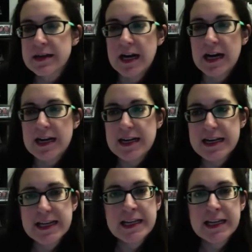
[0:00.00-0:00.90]

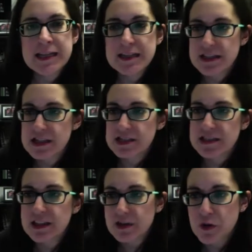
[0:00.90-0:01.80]
And then just
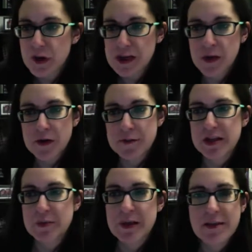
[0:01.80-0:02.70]
a little quick note
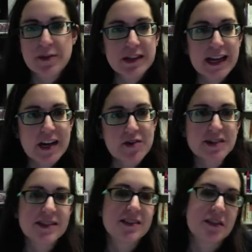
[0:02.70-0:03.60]
about the paper layout.
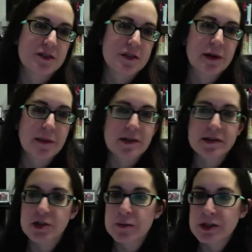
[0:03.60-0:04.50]
This is also in the paper
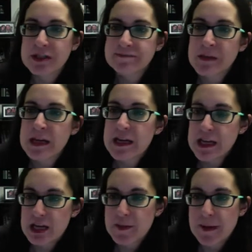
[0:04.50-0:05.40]
description.
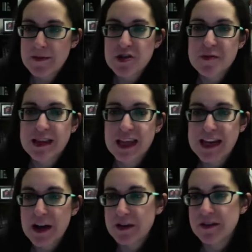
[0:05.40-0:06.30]
Your paper should be laid
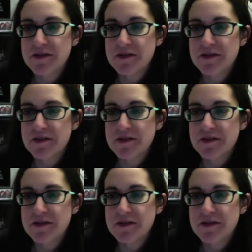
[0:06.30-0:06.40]
out in the